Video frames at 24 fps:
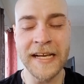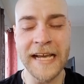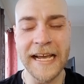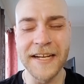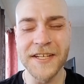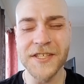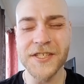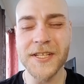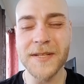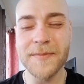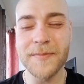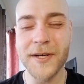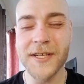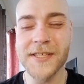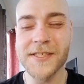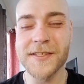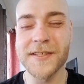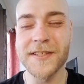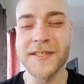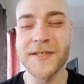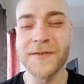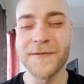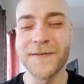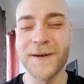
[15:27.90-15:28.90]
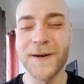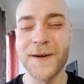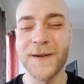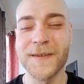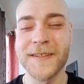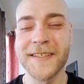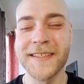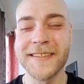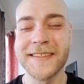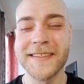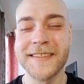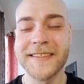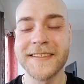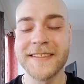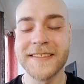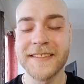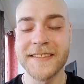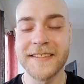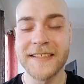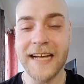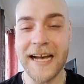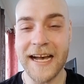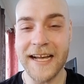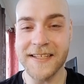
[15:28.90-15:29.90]
ancient masters of old,
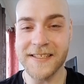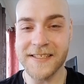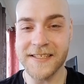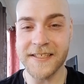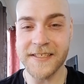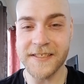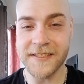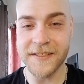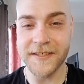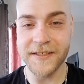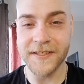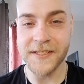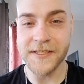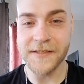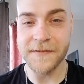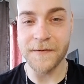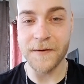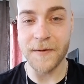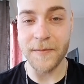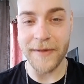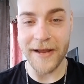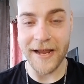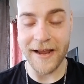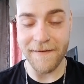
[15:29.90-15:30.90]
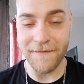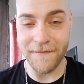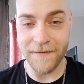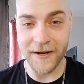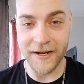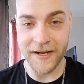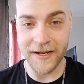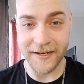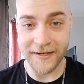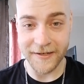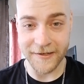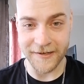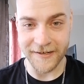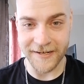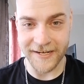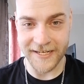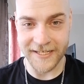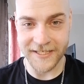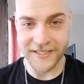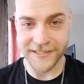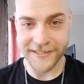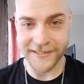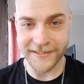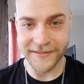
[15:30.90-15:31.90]
ancestors from every
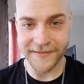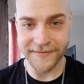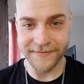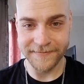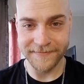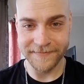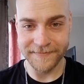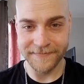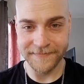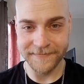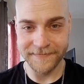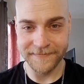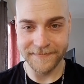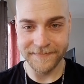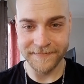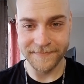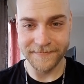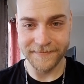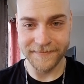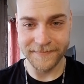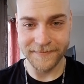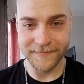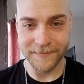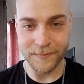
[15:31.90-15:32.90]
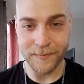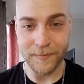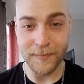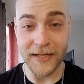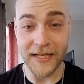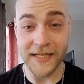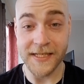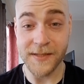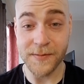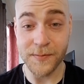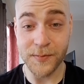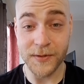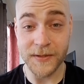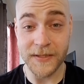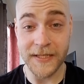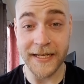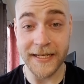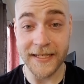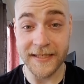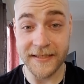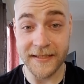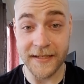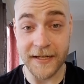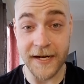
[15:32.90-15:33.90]
incarnation, bless,
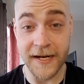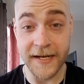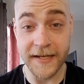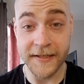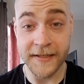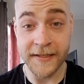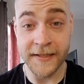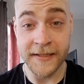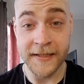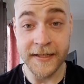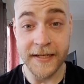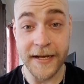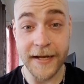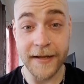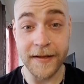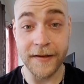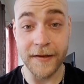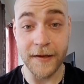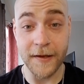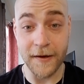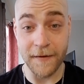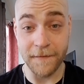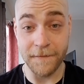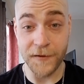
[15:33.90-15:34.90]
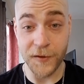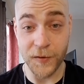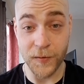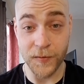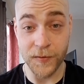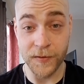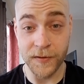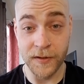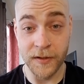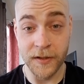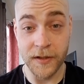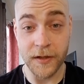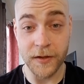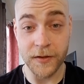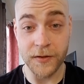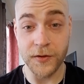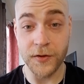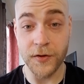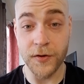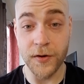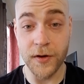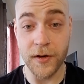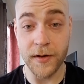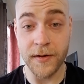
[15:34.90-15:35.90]
protect, guide, and love you on
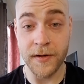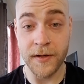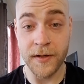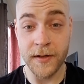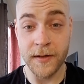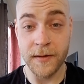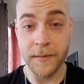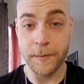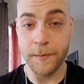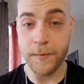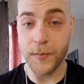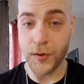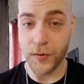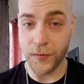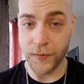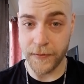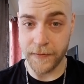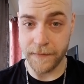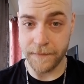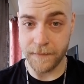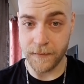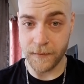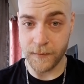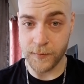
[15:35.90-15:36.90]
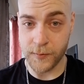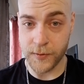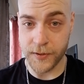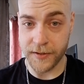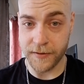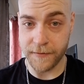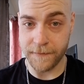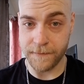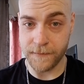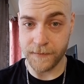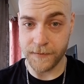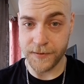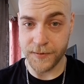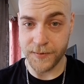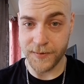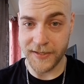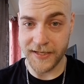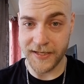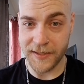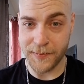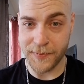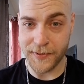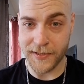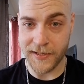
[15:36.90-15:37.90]
your beautiful, wonderful,
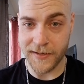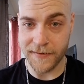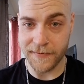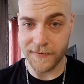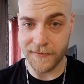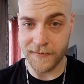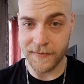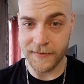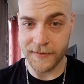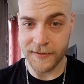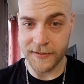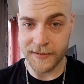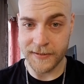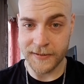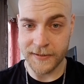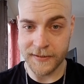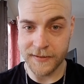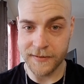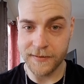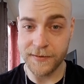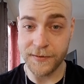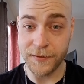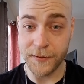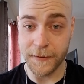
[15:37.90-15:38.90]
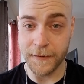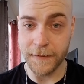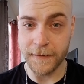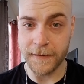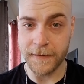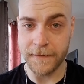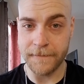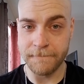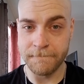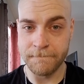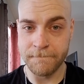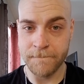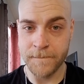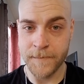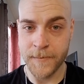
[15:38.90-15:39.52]
unique path to your